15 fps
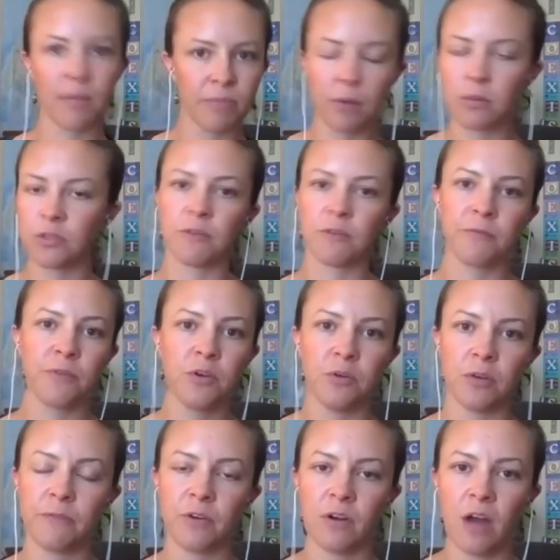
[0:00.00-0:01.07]
thing with your food if
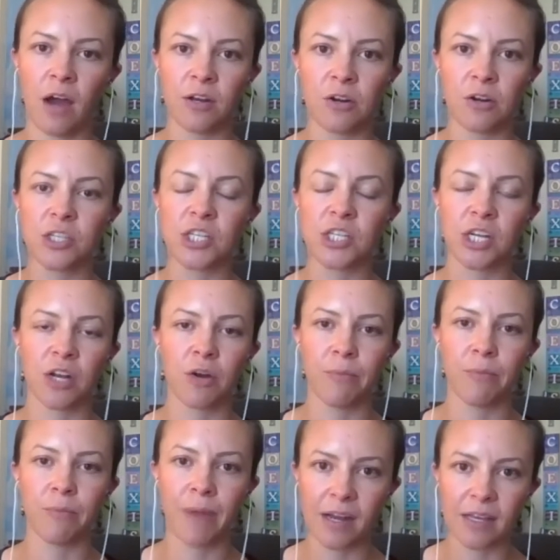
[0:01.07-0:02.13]
you're not nourishing your
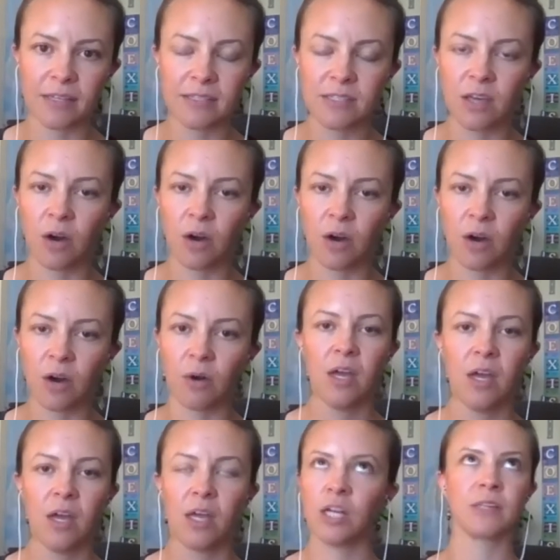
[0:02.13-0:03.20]
body. So, you
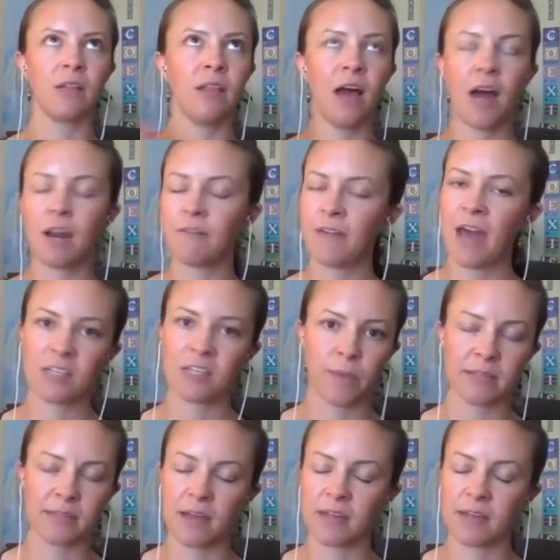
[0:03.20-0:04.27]
know, there's a lot of aspects
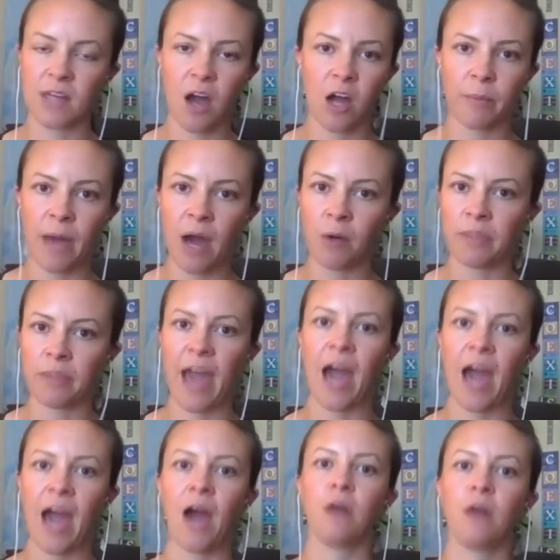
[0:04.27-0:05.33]
I could talk about with
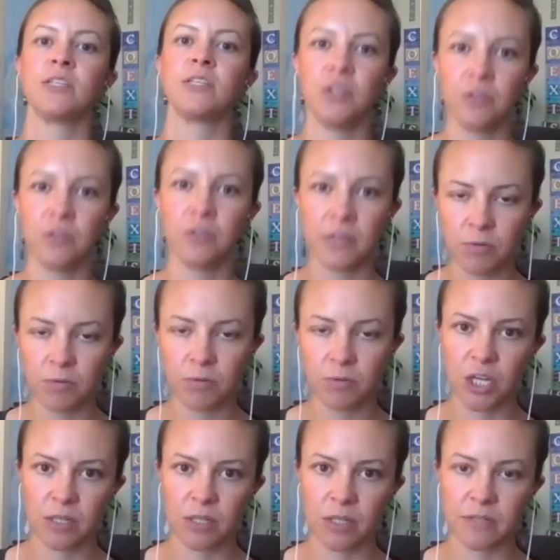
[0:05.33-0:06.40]
how to do this
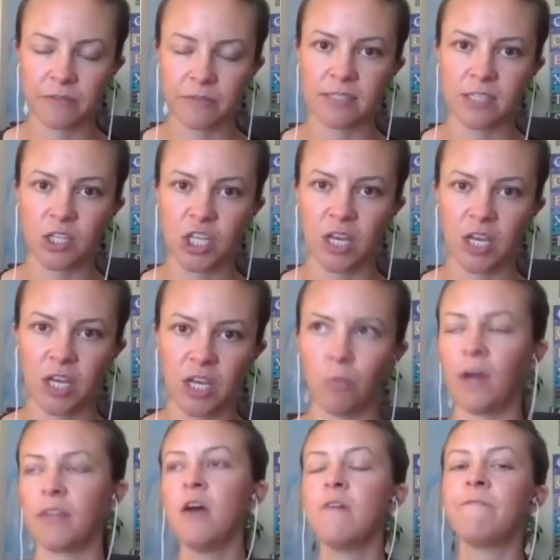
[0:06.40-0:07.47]
regenerative transition with
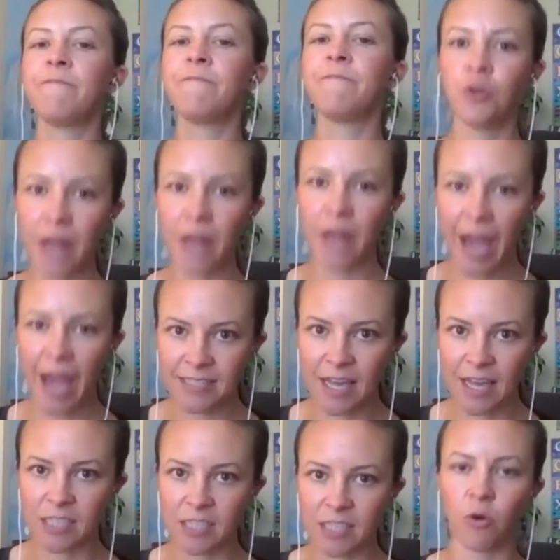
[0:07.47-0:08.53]
food
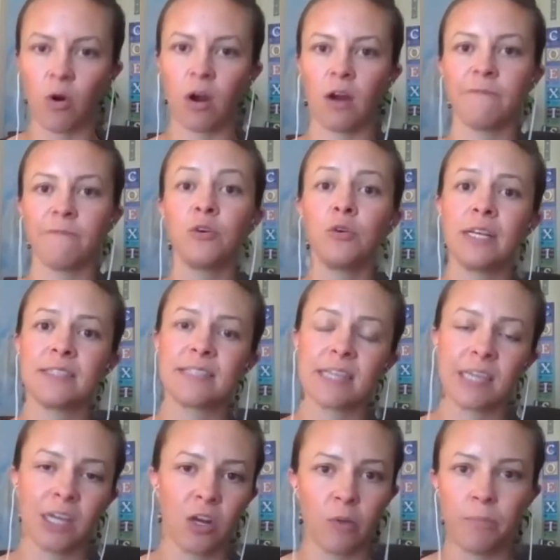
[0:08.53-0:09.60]
access for food
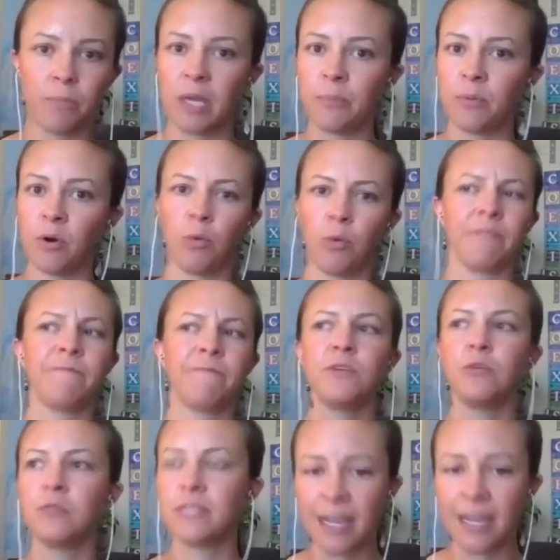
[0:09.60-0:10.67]
insecure people with
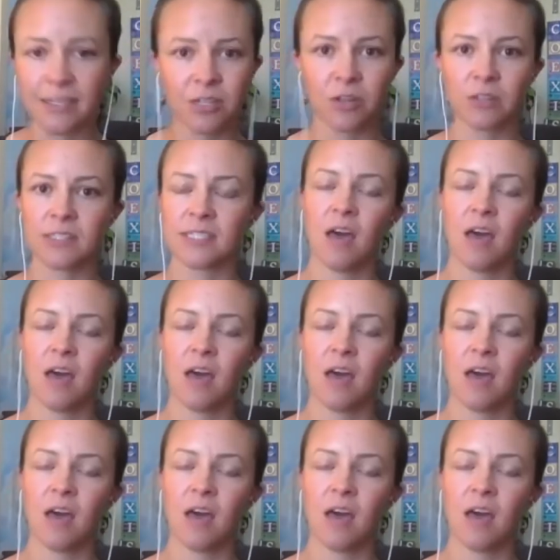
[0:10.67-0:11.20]
food deserts,